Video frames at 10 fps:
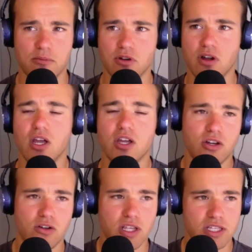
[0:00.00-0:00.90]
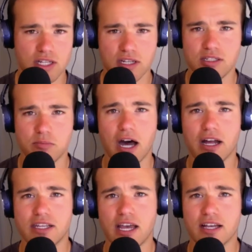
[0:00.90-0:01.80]
You're listening to
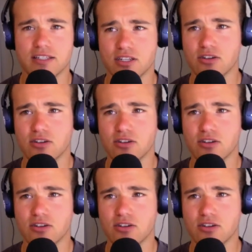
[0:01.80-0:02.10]
podcasts,